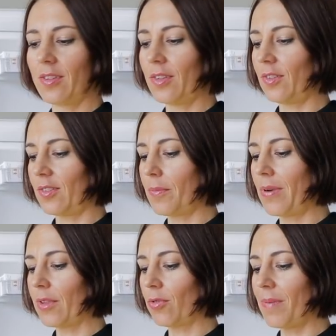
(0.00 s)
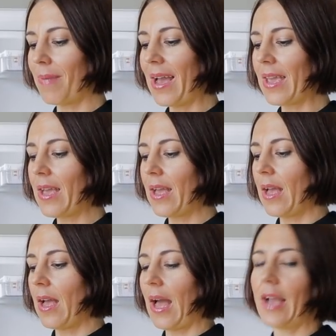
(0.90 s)
This is the brand we buy,
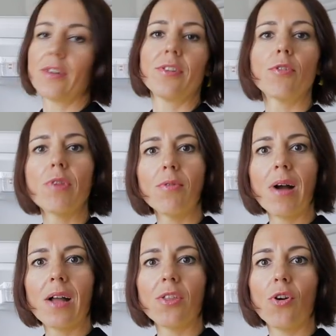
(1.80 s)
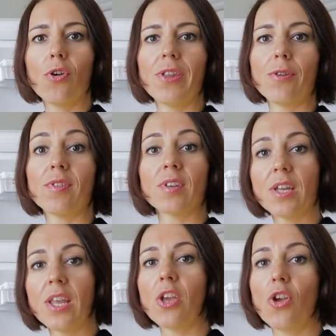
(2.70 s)
either the green one or there is a
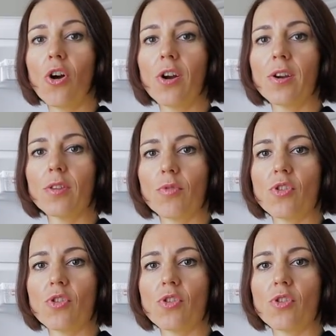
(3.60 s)
Greek yogurt,